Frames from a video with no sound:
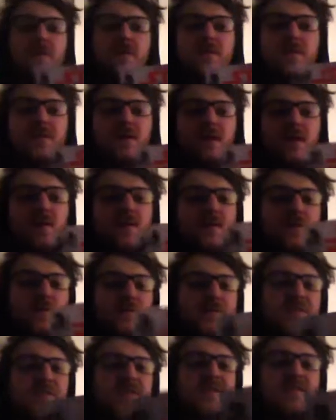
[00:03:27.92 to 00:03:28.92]
Star
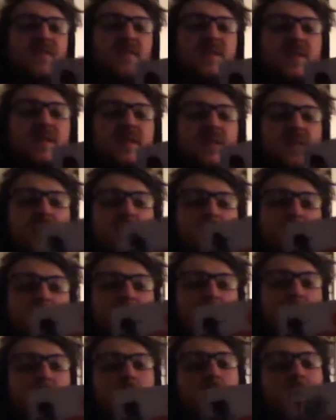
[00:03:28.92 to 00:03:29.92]
Wars 17
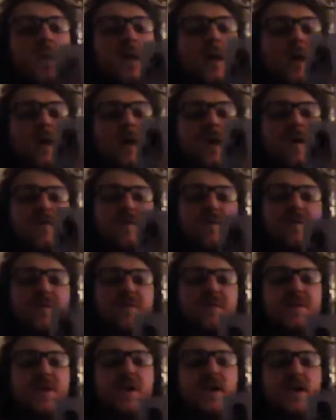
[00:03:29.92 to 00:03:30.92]
from the
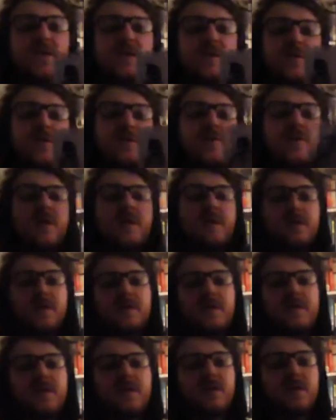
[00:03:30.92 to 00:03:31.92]
Dark Horse run,
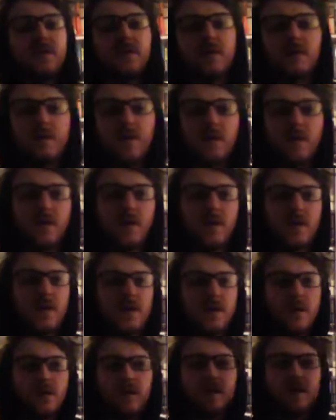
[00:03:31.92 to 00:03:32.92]
so
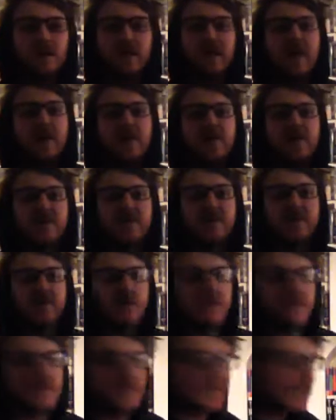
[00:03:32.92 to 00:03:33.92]
absolutely no
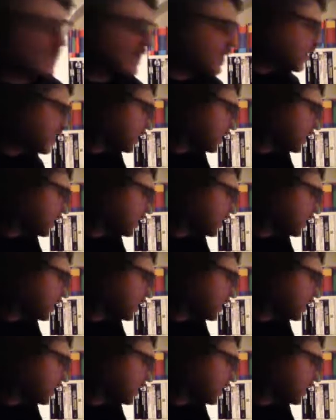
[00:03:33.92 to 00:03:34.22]
use to me.